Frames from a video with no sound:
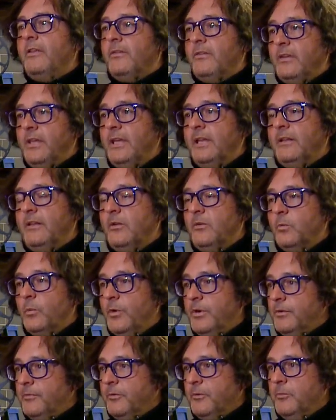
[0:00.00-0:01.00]
Seeing these
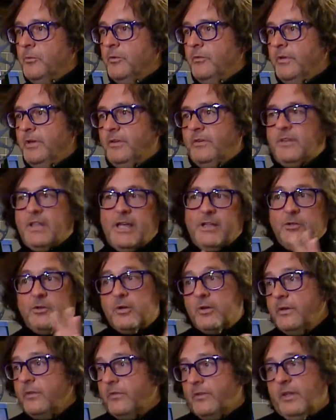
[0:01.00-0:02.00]
wonderful movies that you
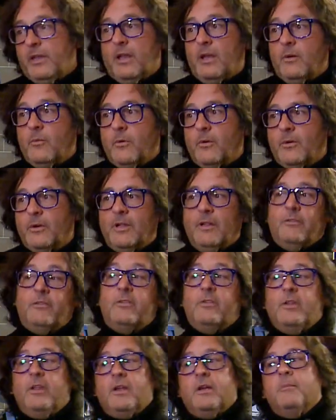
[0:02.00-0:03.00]
couldn't see anywhere else,
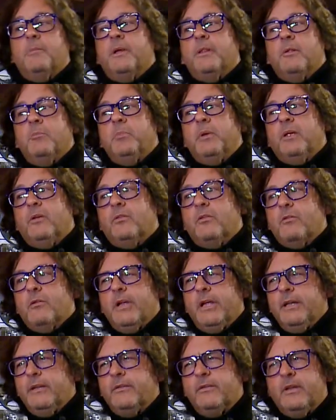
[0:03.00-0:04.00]
seeing them on the big
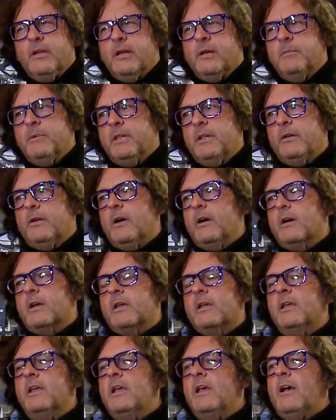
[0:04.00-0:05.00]
screen, seeing them in the dark,
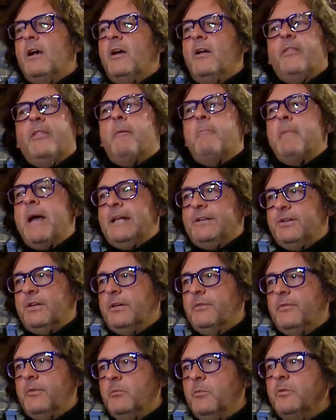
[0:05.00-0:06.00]
uh, that magic
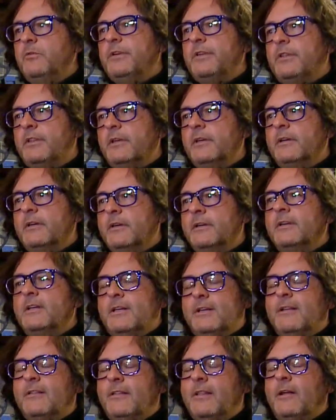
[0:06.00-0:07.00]
of the movie theater,
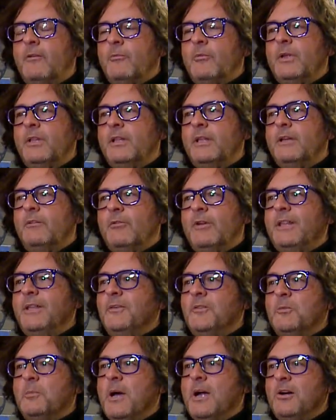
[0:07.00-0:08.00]
that really, really
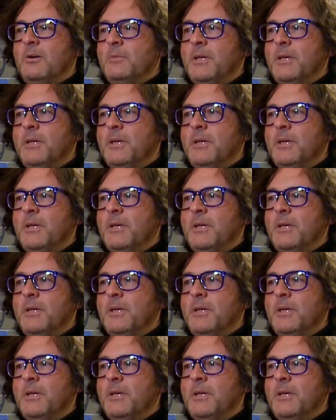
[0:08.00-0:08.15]
inspired